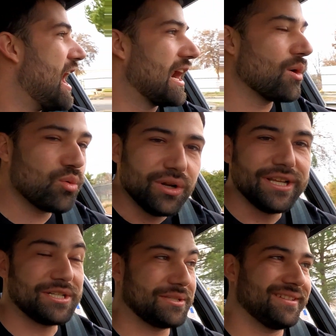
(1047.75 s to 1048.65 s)
And I
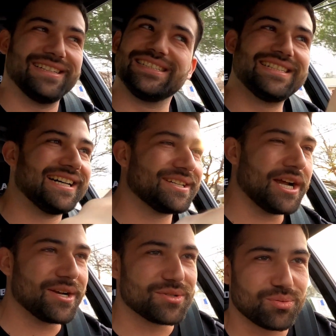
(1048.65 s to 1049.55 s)
really just,
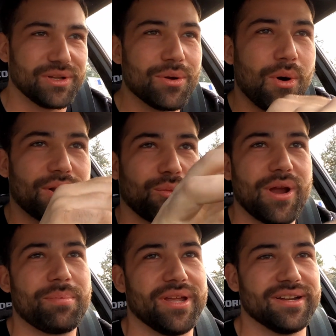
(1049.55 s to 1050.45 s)
I just really want to
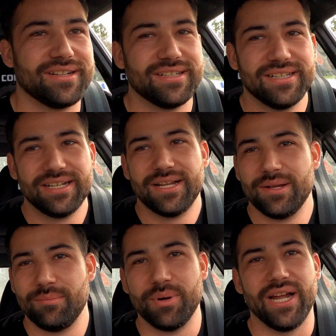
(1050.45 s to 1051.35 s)
rip it.
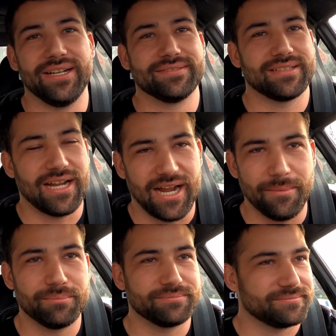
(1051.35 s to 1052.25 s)
But
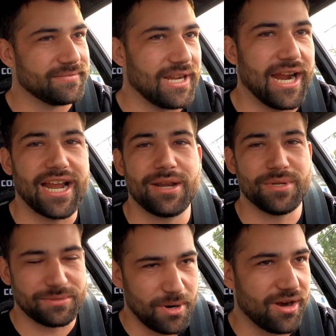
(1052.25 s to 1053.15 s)
I gotta
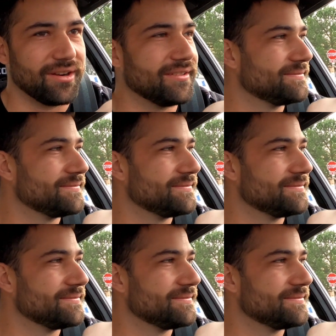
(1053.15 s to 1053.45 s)
be smart.